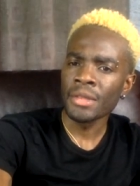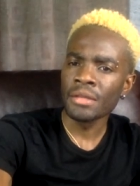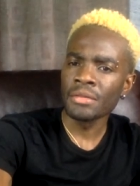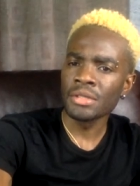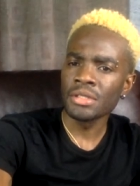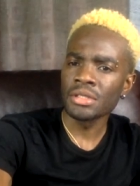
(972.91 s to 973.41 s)

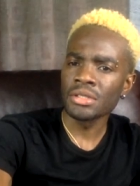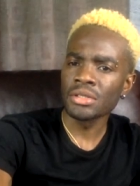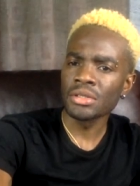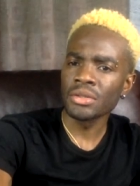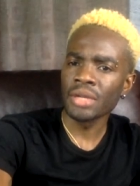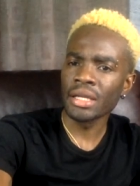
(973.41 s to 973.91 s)
Let me see.
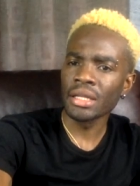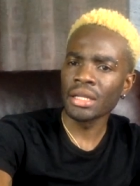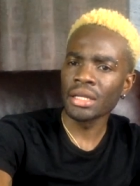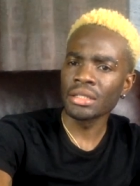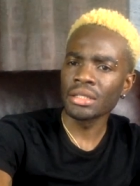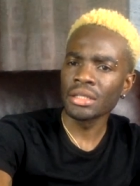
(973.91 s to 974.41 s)
So why
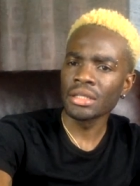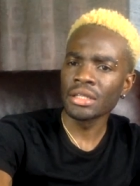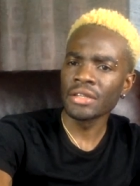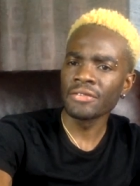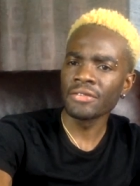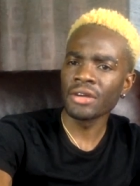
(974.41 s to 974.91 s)
not?
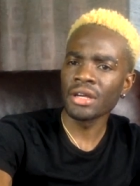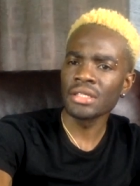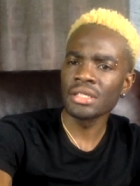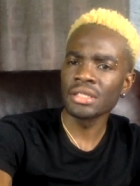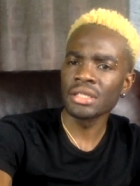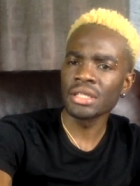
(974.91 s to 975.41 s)

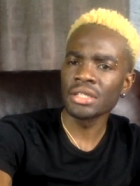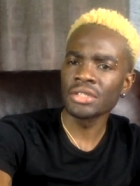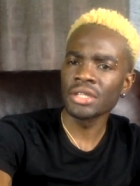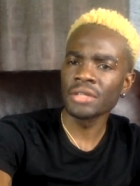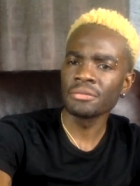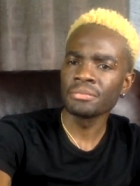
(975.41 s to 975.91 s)
defrost it,
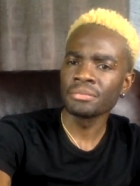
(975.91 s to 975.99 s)
agent.